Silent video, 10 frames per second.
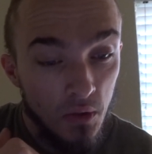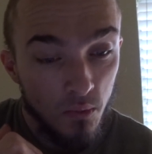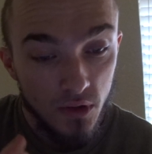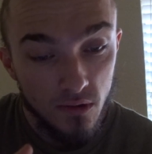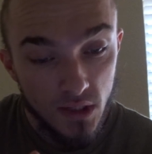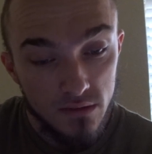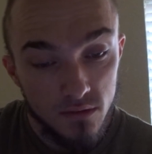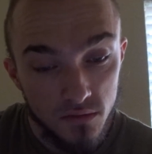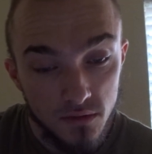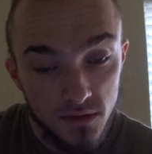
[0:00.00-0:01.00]
We all have a
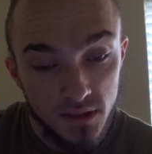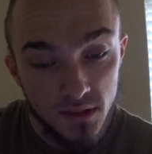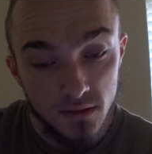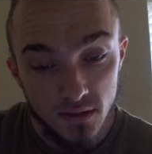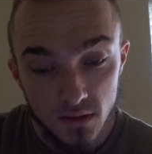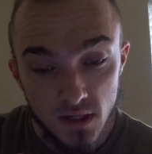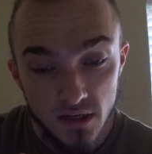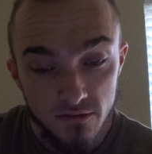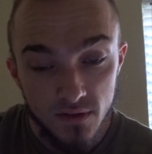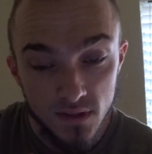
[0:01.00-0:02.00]
routine, and
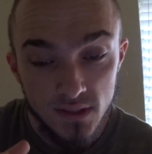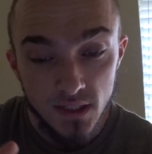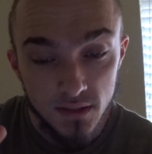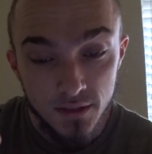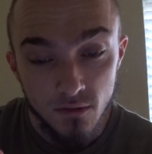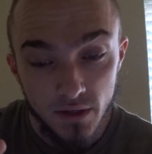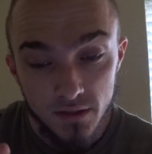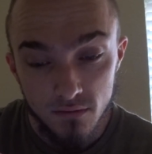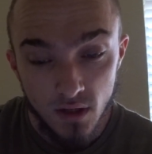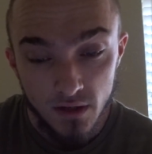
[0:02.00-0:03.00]
life and the daily grind
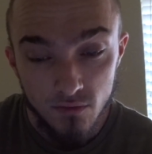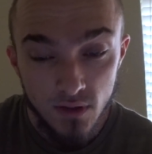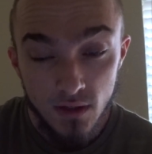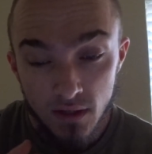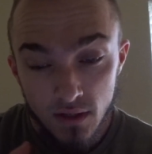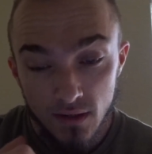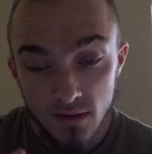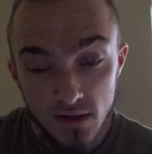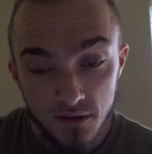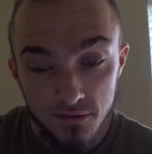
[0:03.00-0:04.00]
of life
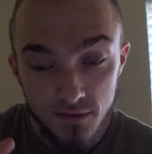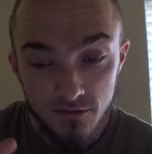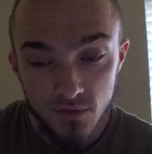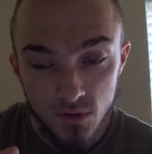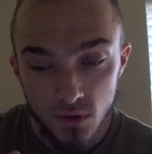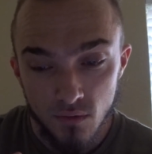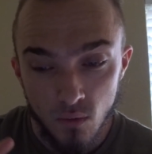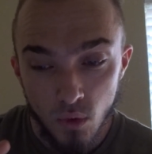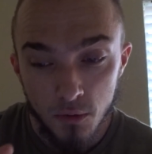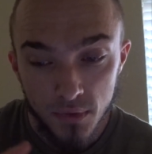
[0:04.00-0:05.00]
can definitely feel
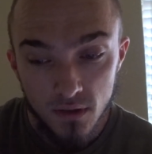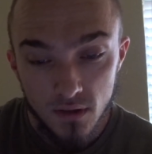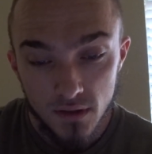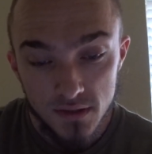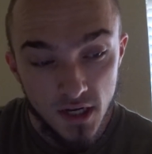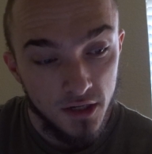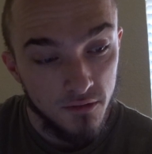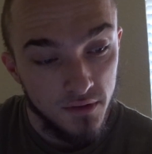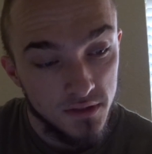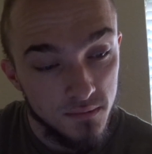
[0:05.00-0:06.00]
overwhelming and
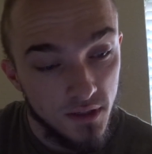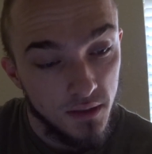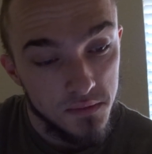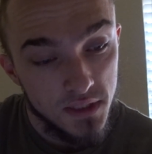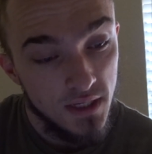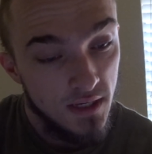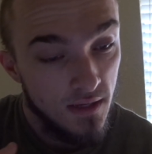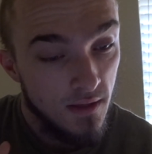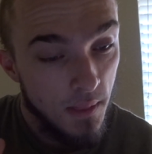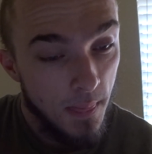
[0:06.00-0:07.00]
tiring sometimes,
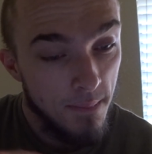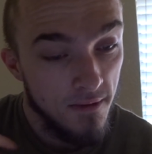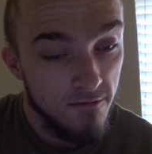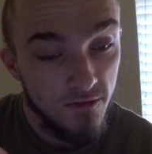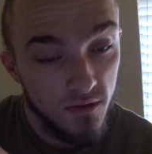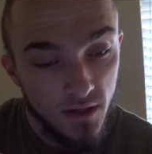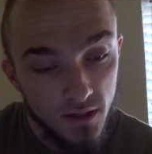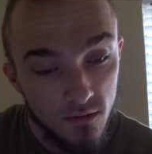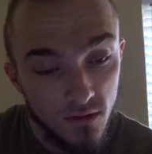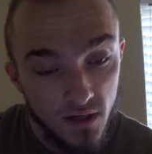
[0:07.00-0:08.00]
and feel
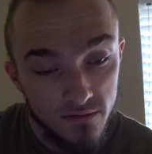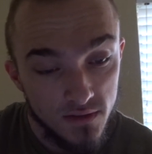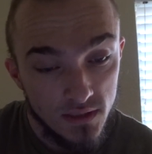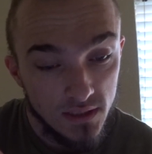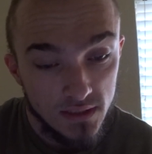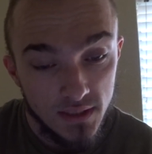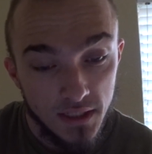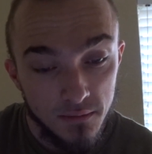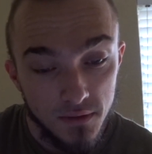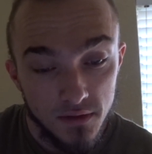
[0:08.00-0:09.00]
like your life isn't
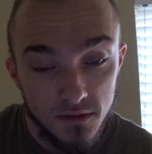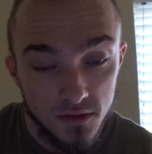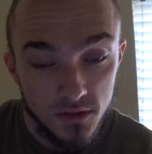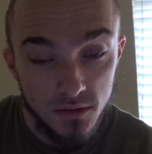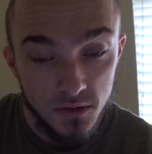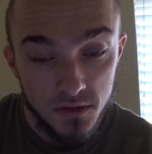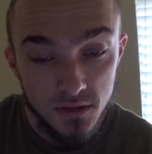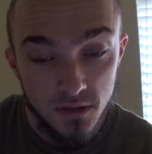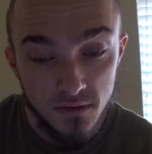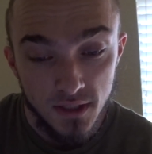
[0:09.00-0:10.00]
exciting because you're so used
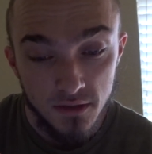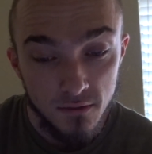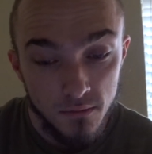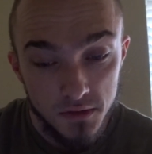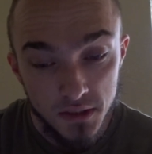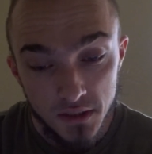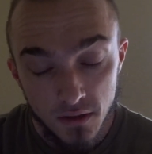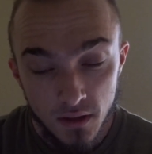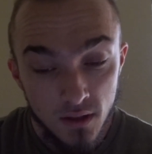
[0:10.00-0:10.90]
to your daily routine